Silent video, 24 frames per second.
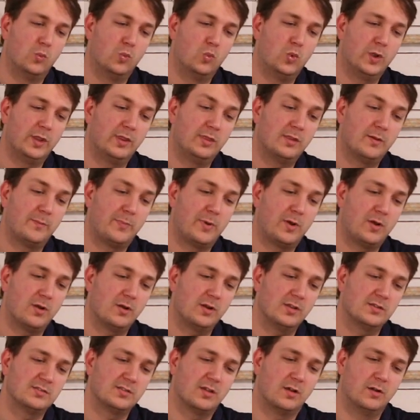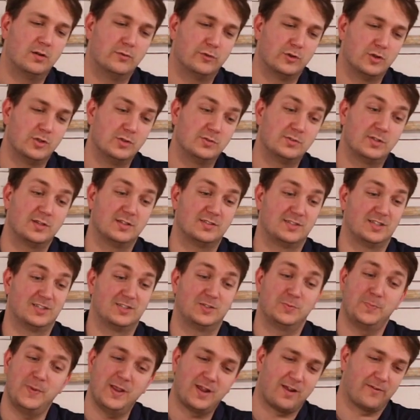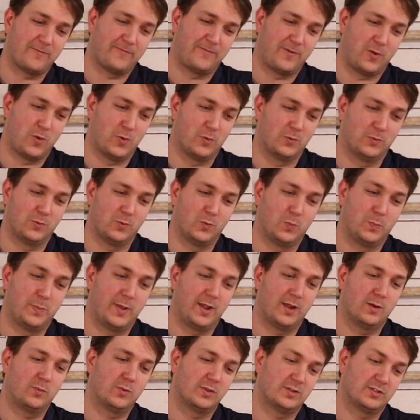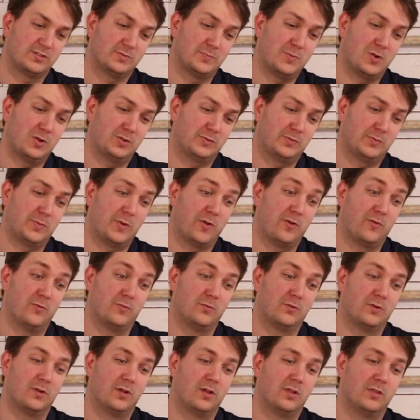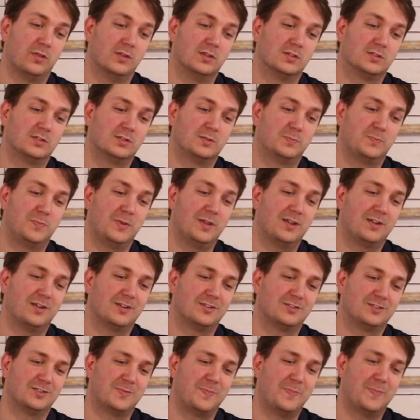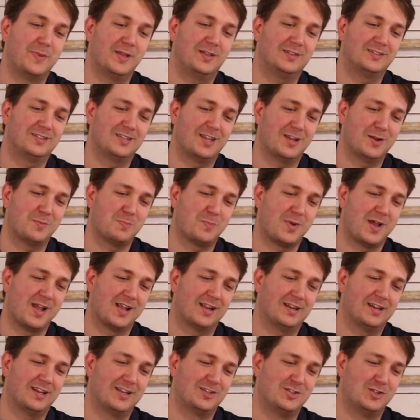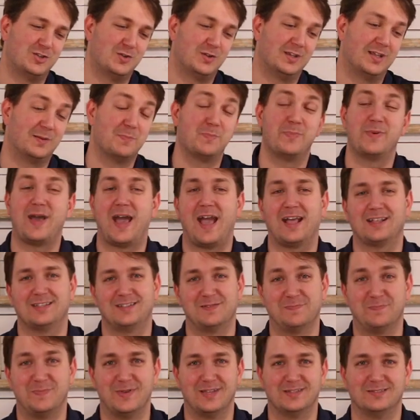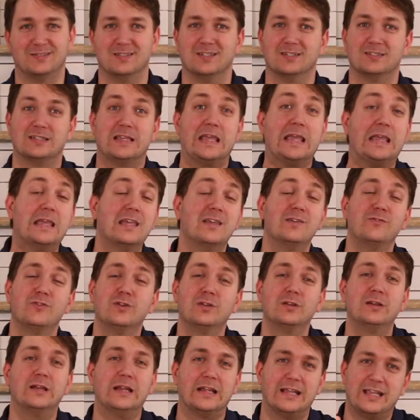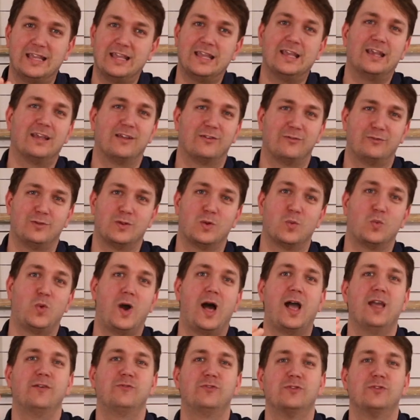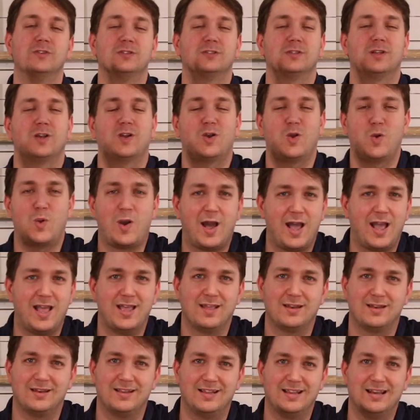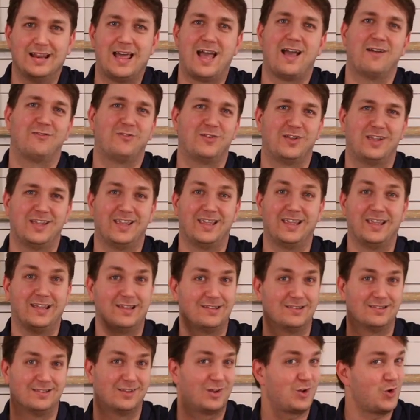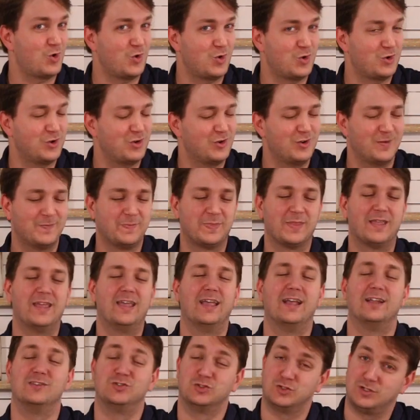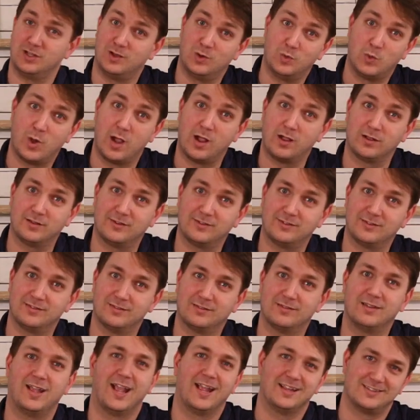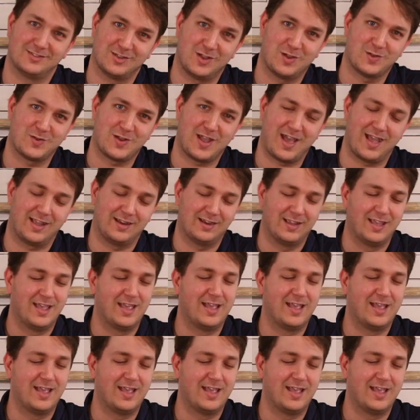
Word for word: When the party's over, use it as a speakerphone. Paired with a smartphone, the speaker's built-in mic lets you get back to business. Even if your wife is quietly laughing in the corner, it still works. It's all right.